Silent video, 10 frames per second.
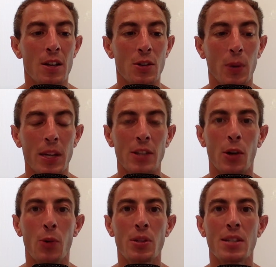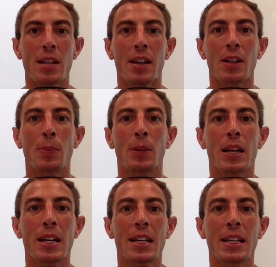So he knows he's not going to
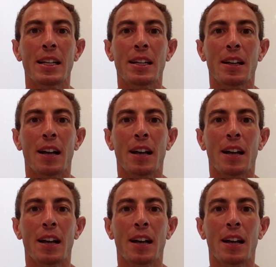play